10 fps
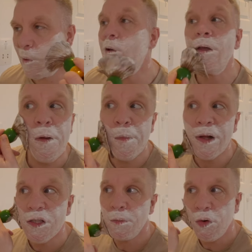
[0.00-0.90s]
Now I'm going
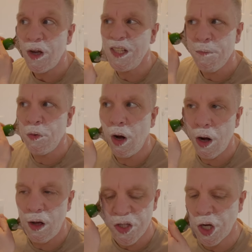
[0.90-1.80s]
back to the pot. I did put a
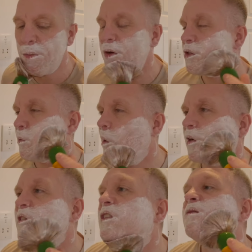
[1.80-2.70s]
lot of soap on to be
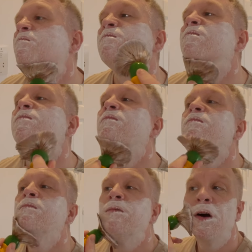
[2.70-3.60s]
honest.
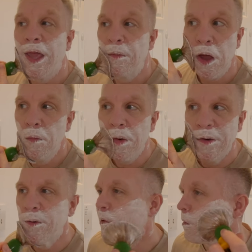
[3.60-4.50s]
i keep going
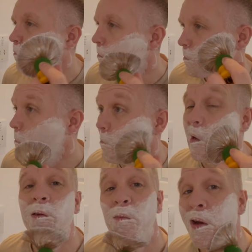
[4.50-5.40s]
round and round and
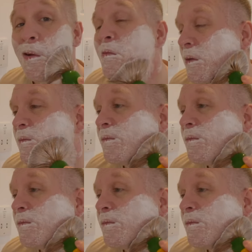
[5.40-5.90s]
round and round.